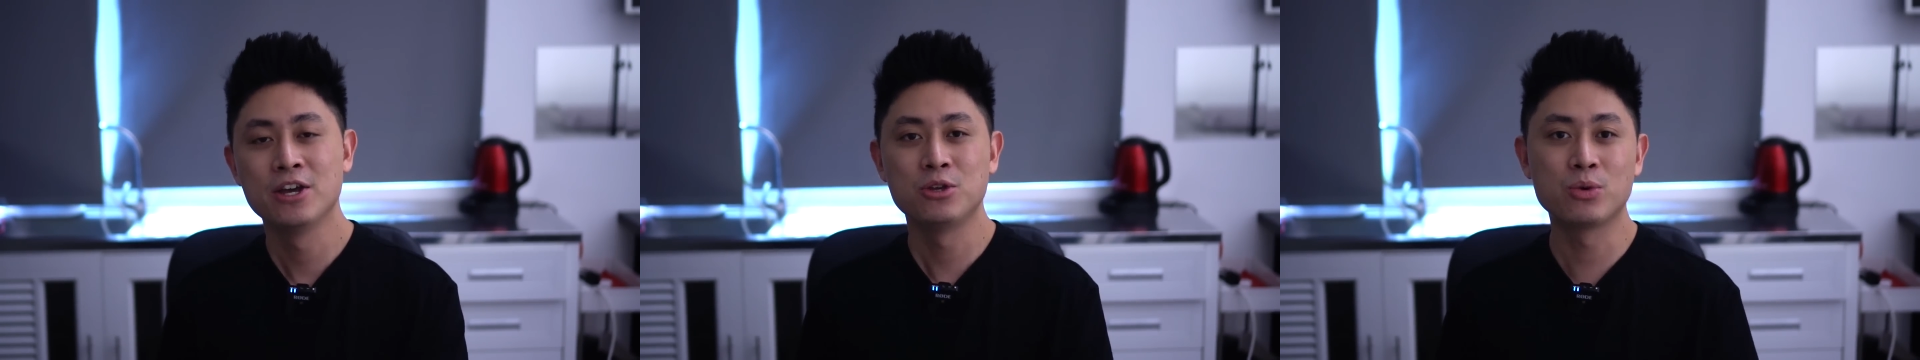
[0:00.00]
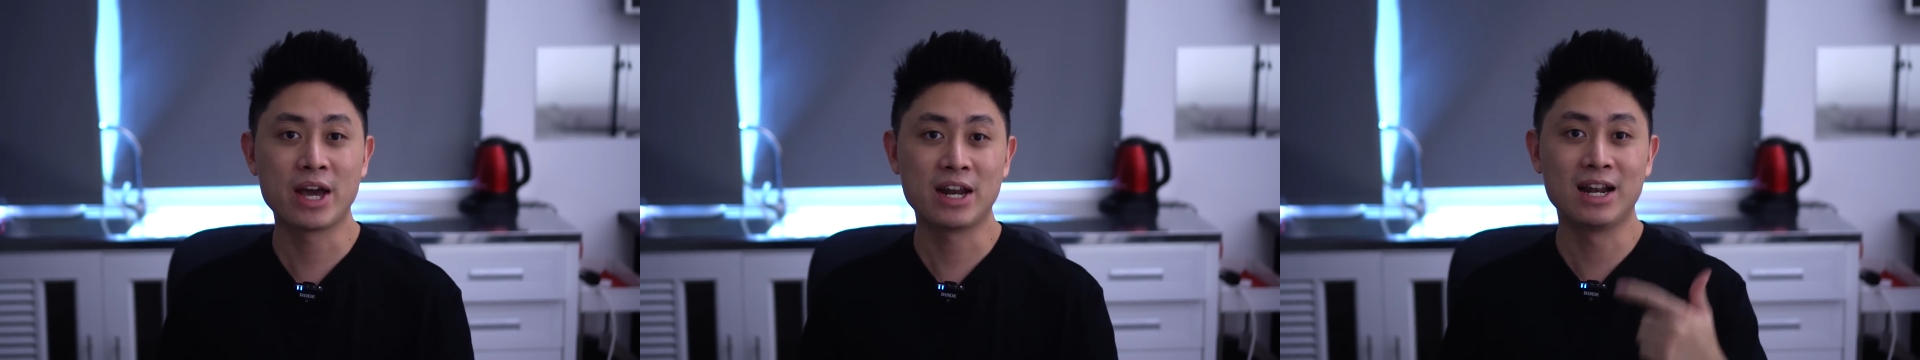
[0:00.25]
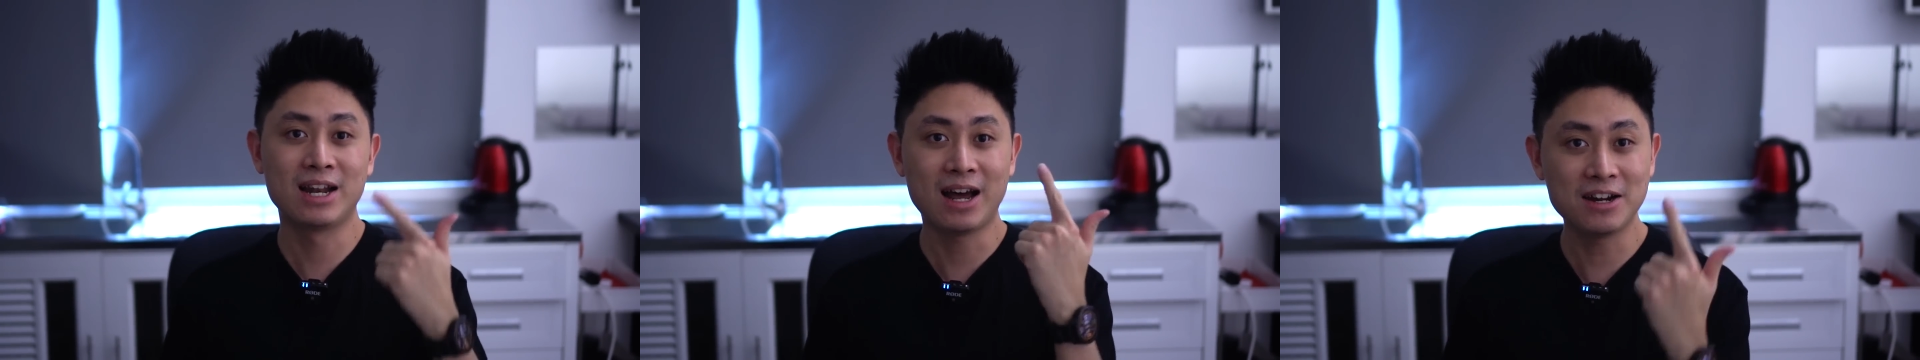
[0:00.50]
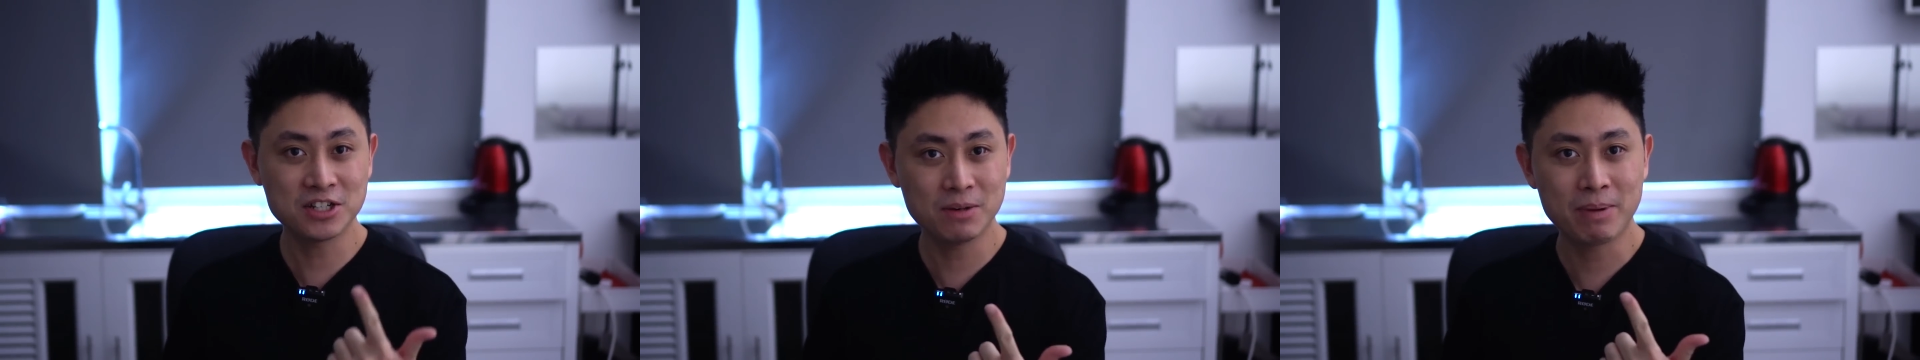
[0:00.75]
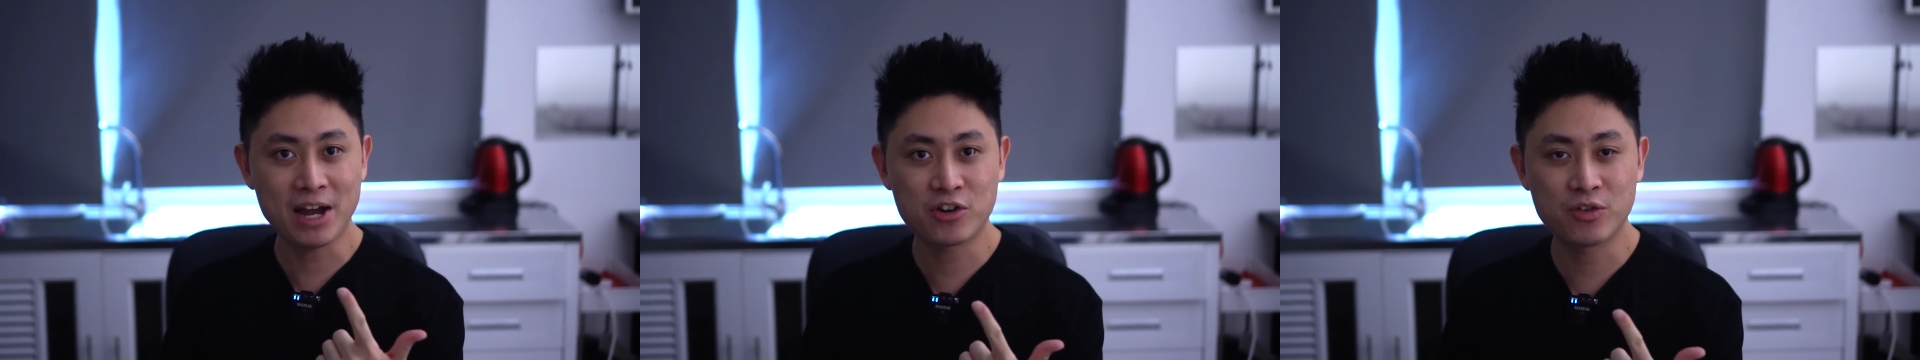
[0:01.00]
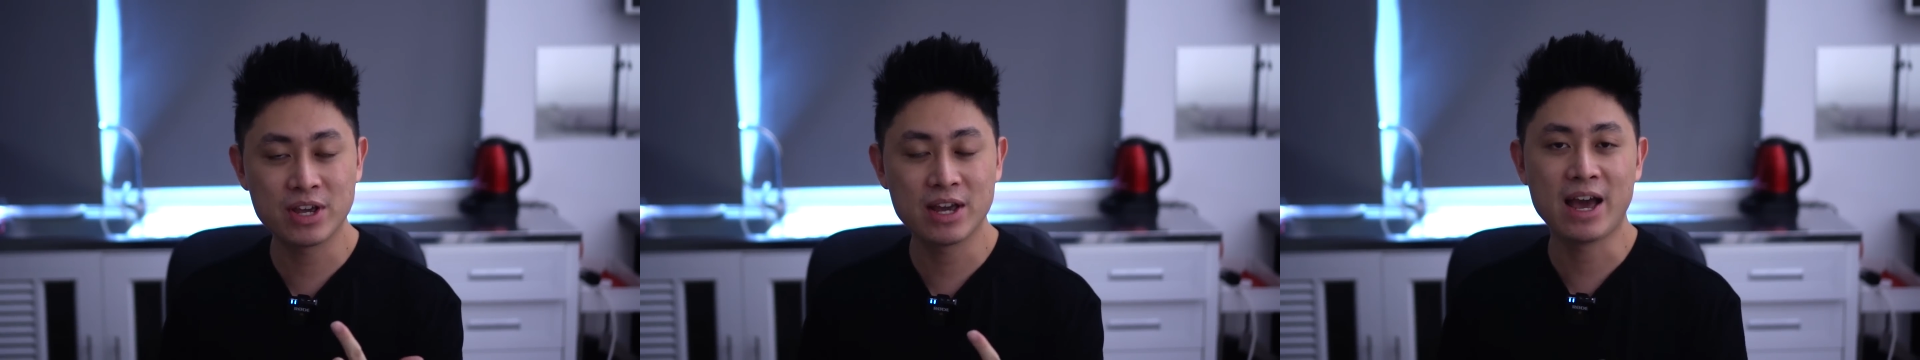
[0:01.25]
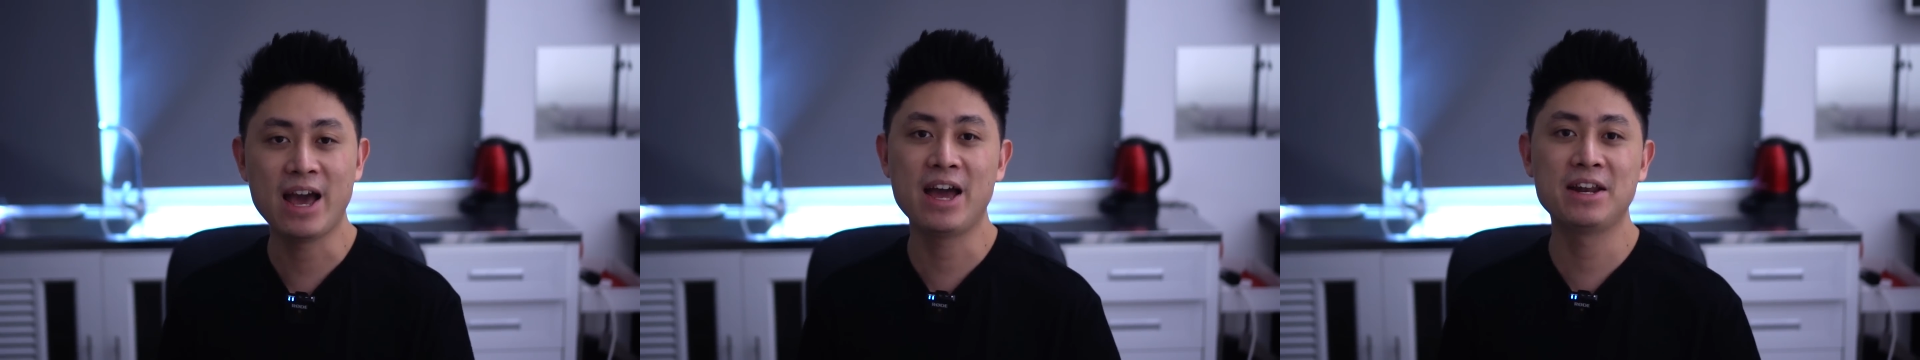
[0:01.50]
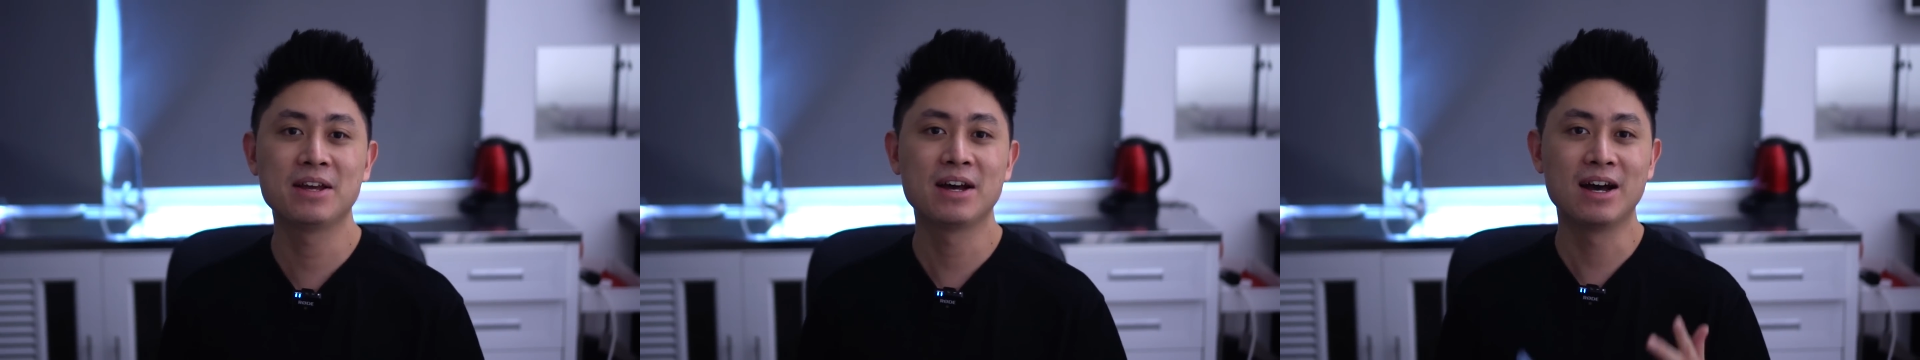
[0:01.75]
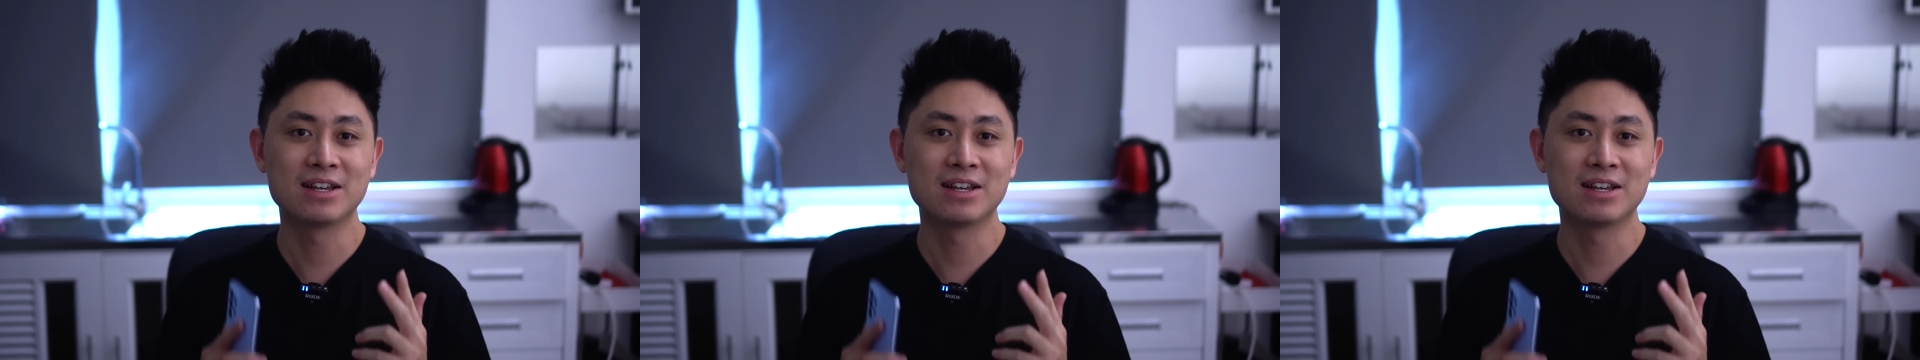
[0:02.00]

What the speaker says: You get a larger battery and